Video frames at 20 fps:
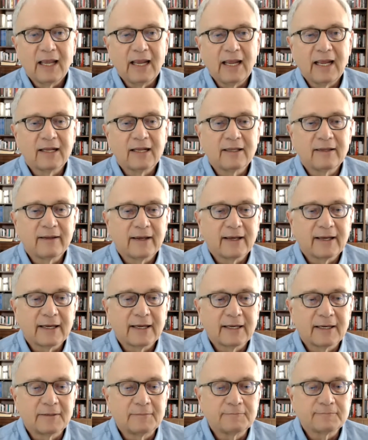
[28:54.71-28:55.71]
And
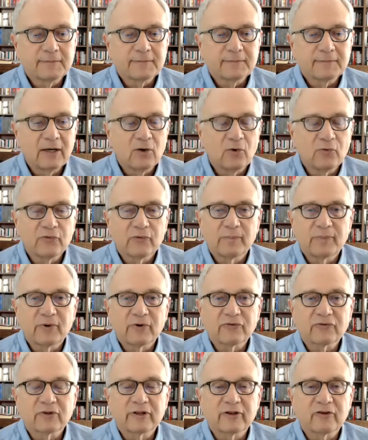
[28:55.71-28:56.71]
I know from
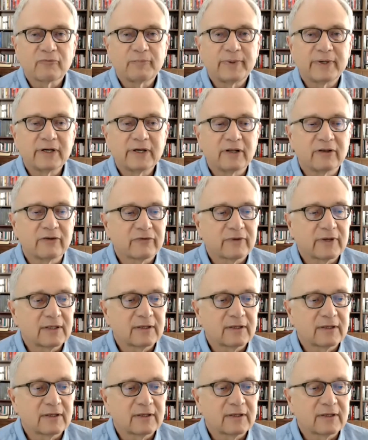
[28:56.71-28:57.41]
personal experience